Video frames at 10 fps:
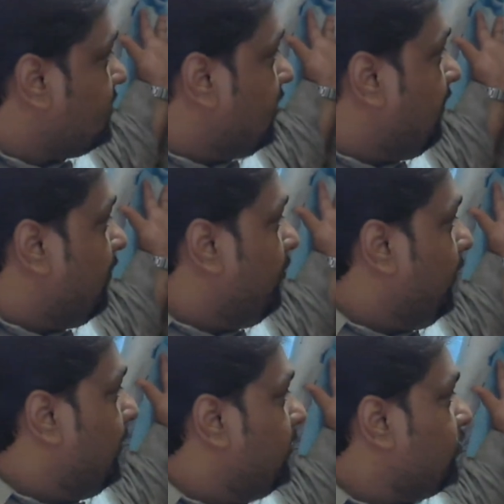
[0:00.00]
so I won't
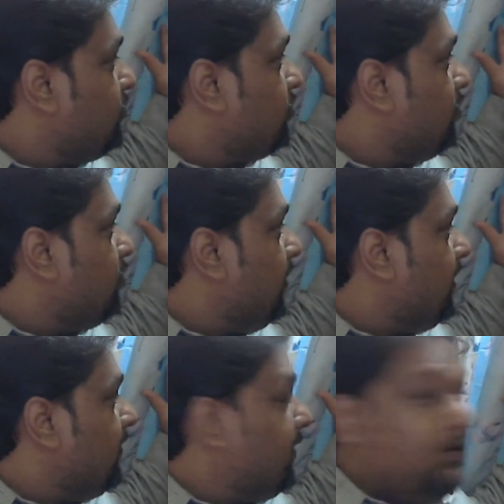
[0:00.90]
be able to show you
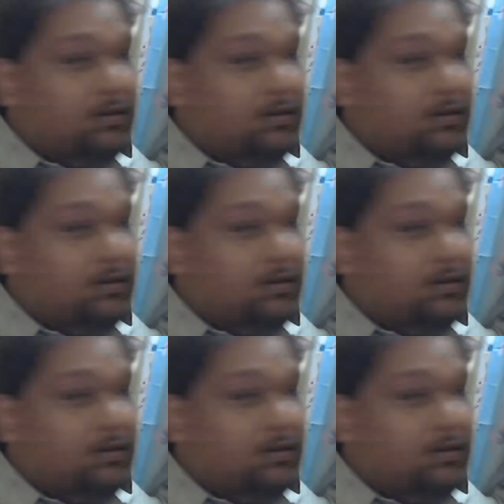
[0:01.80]
anything.